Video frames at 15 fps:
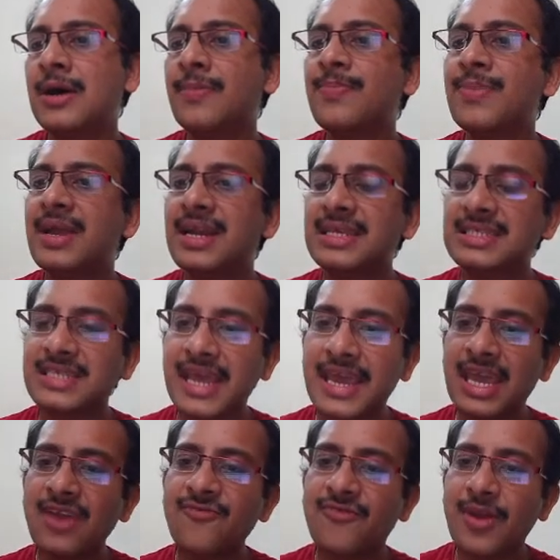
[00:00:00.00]
it is
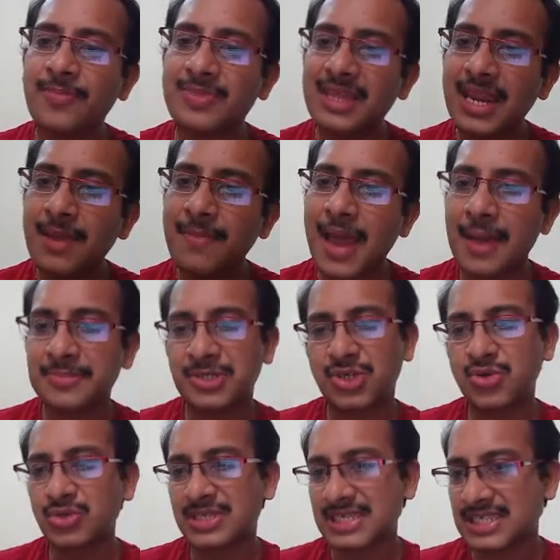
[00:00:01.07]
taking from 3 maps
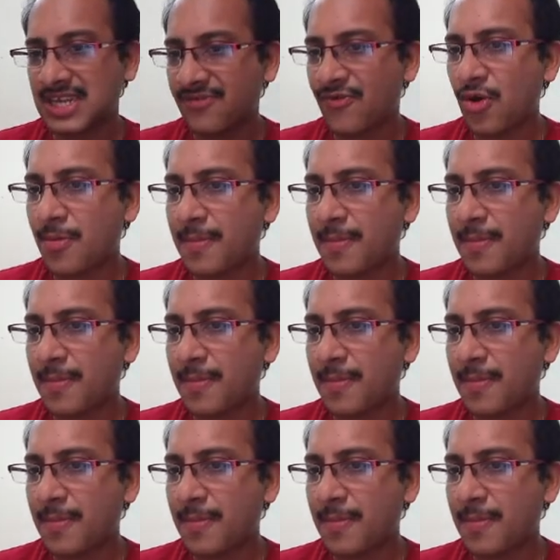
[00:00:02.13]
to 64